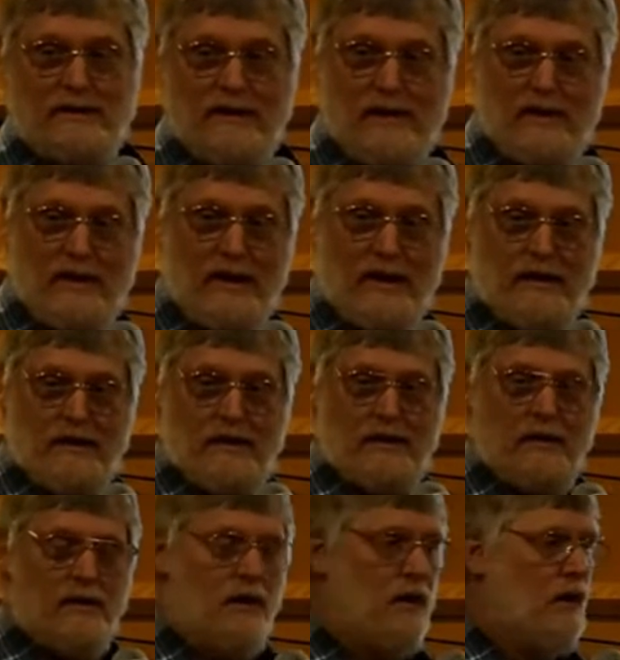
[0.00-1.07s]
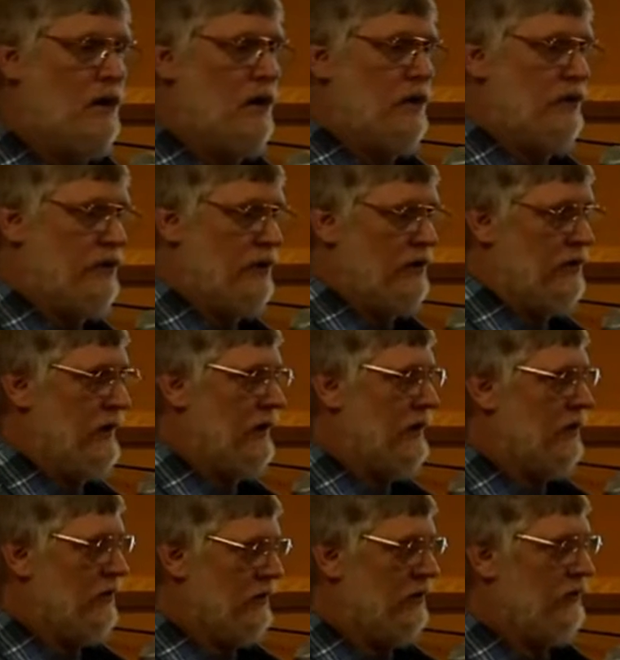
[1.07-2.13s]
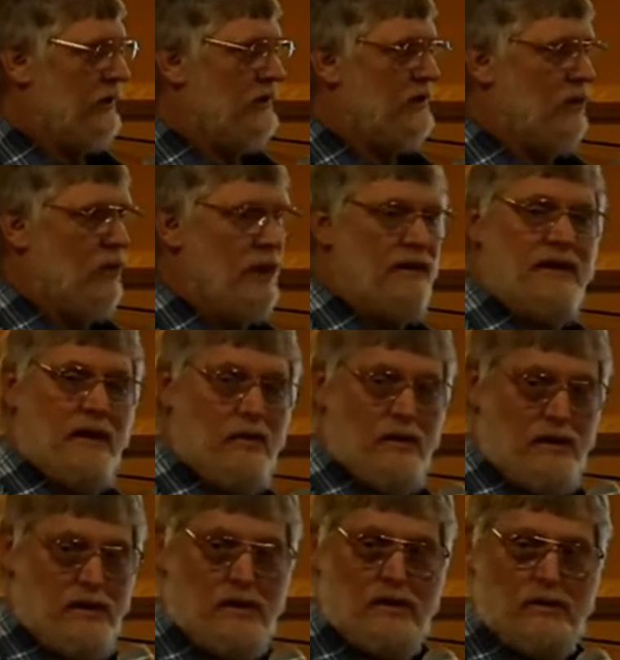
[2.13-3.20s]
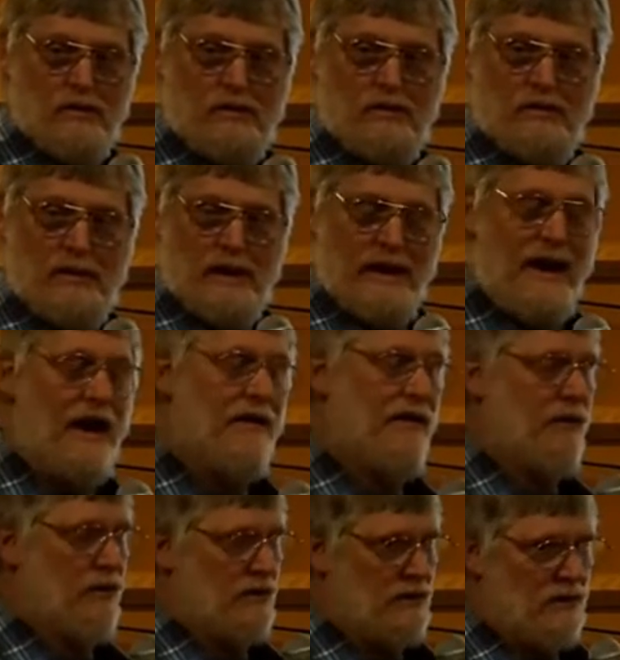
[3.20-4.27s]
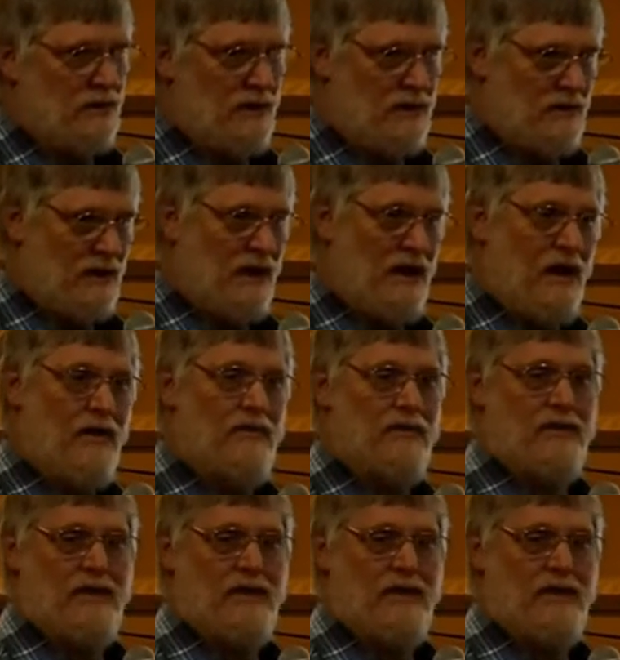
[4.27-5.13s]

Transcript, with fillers: to that land. So it greatly restricted what they would do and how they would take care of the